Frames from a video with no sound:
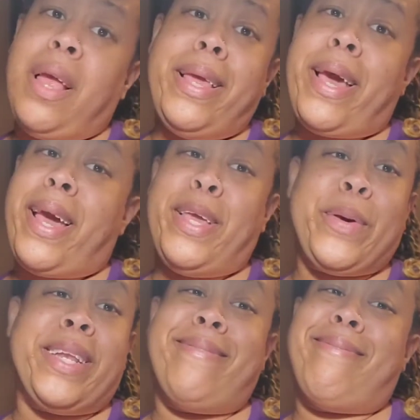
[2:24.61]
Yay, you
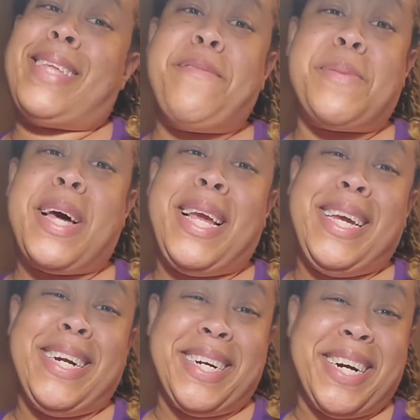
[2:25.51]
can save some money
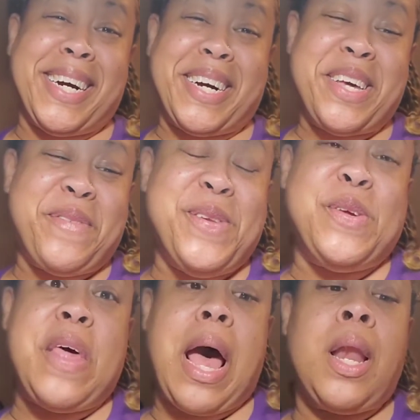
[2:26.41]
here if you
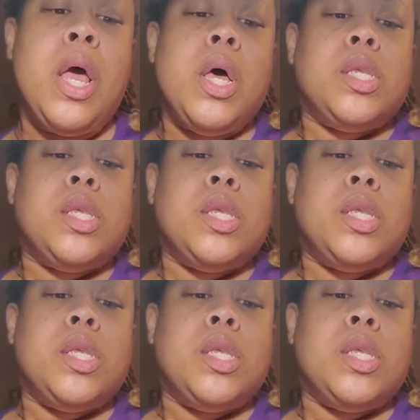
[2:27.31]
do that.